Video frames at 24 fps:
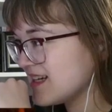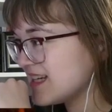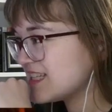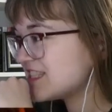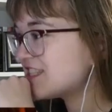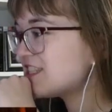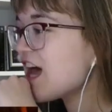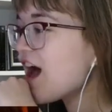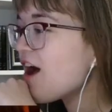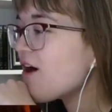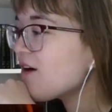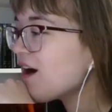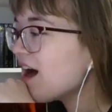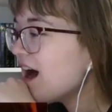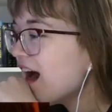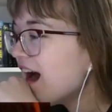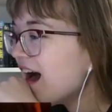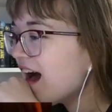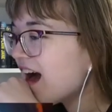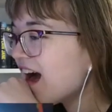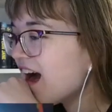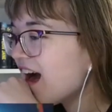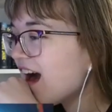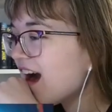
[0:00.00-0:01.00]
So,
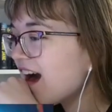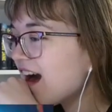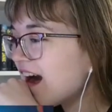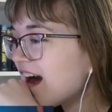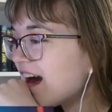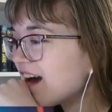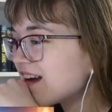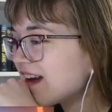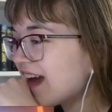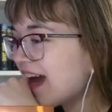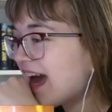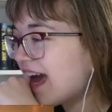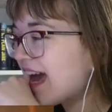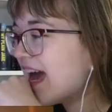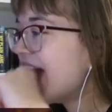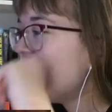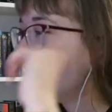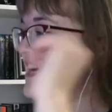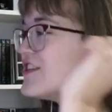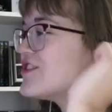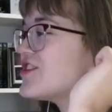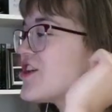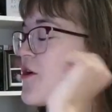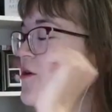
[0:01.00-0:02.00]
okay.
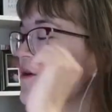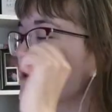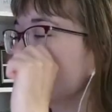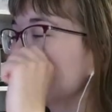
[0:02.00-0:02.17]
So,